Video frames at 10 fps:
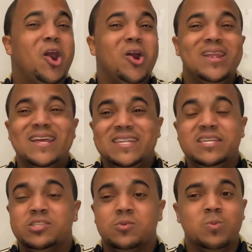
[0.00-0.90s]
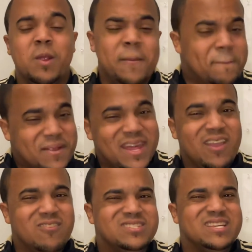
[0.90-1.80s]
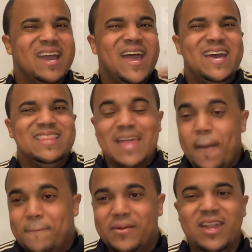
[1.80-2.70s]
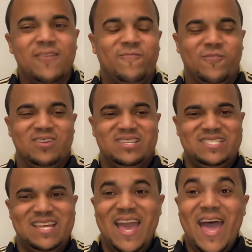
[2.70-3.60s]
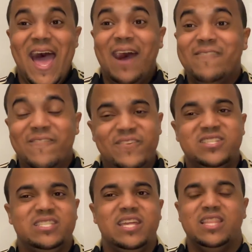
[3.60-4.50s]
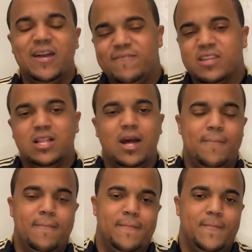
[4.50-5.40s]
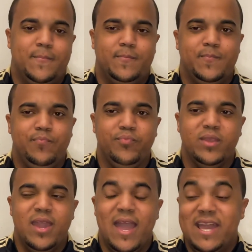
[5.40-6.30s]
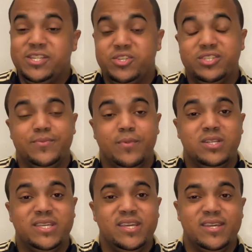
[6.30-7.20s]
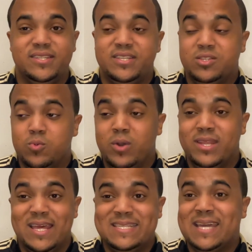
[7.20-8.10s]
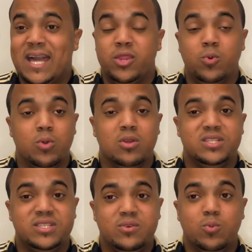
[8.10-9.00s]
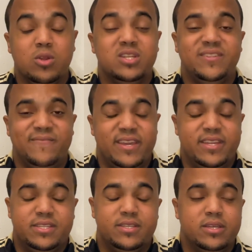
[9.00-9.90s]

all of these great players that played for us have officially left the club. And Josef Martinez is the one that's gotten the worst of it.